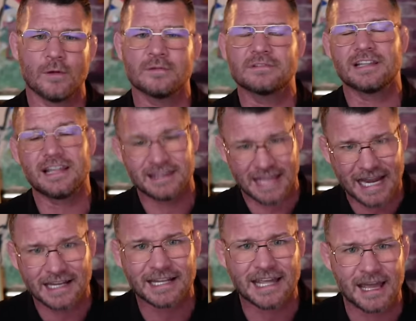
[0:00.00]
So then Dana
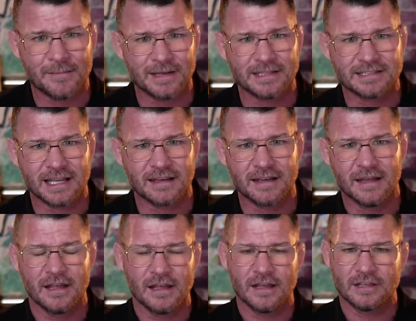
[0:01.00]
came in and said,
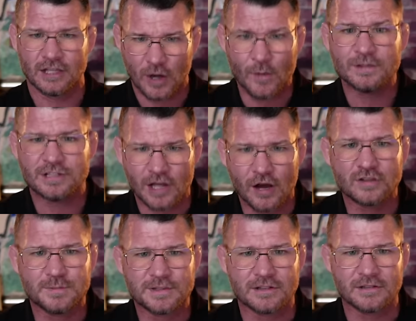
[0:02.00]
you're going to the
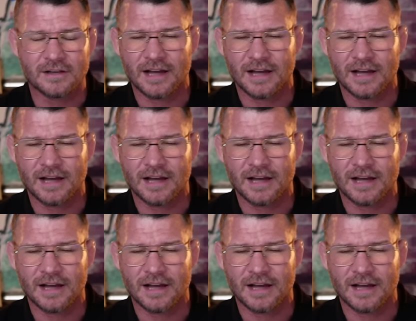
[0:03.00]
hospital.